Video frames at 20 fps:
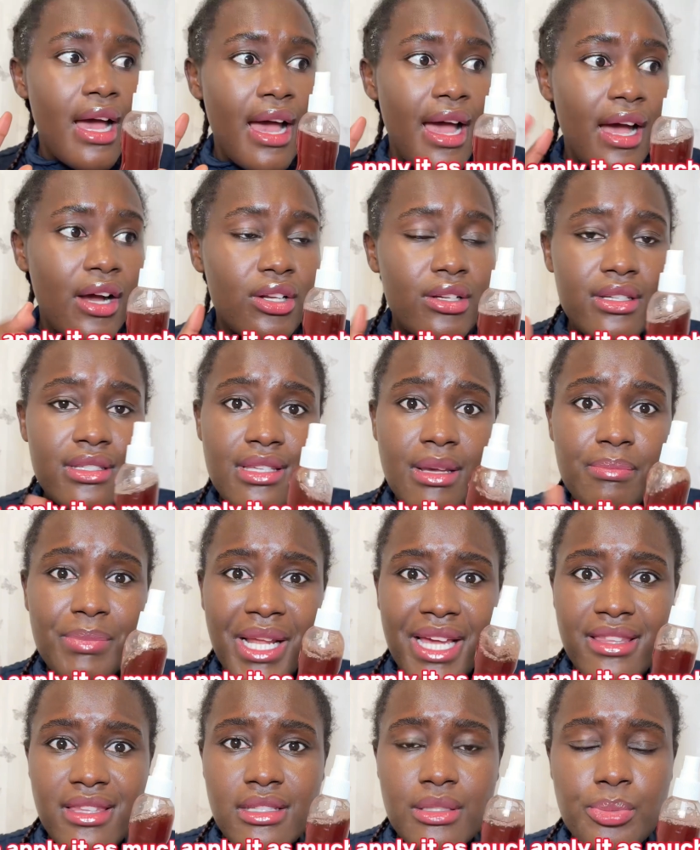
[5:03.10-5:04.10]
I always
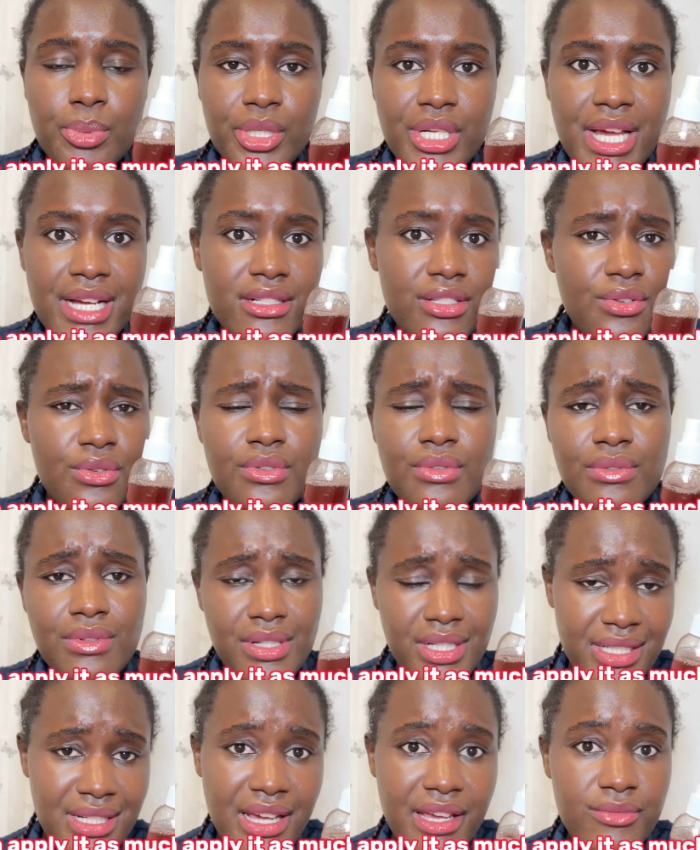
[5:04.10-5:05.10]
apply this product 2 to
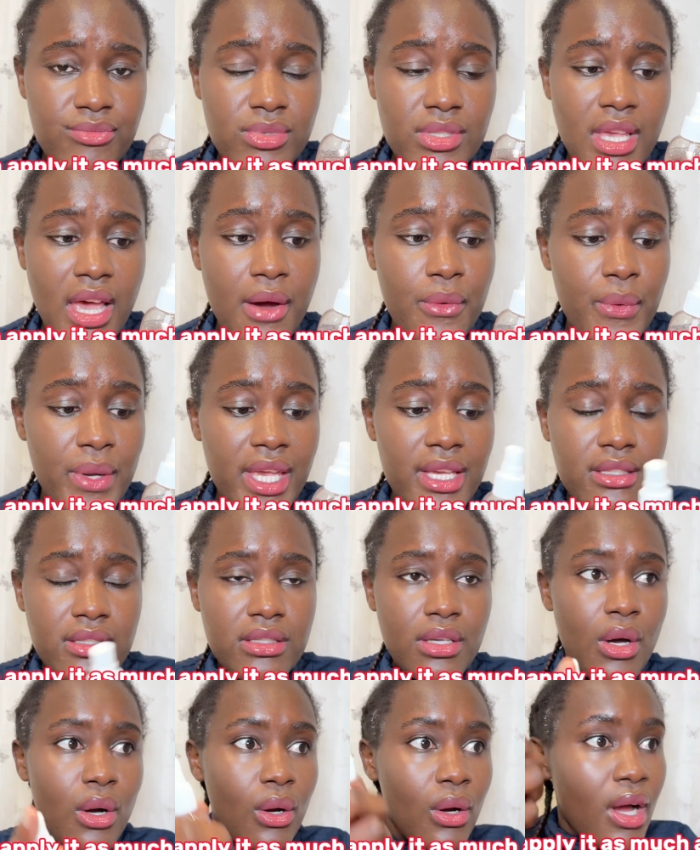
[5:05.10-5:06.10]
3 times a week,
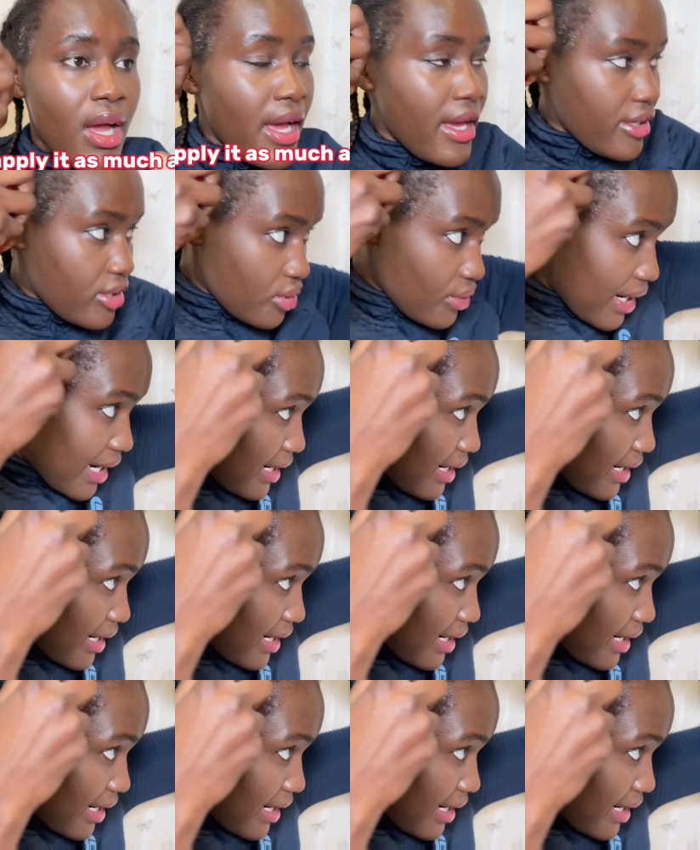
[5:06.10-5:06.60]
so you can